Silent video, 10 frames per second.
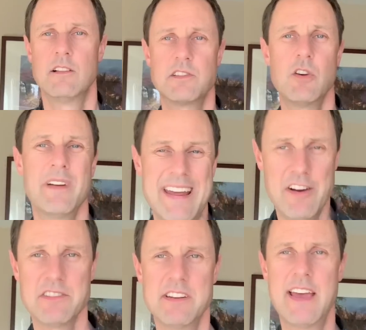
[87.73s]
So
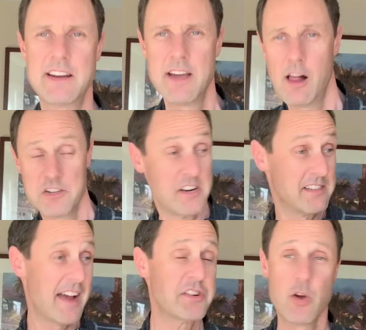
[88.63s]
here's the technology.
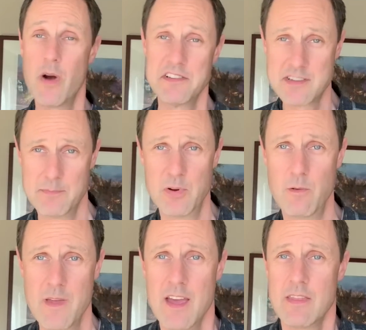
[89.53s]
It's actually quite simple.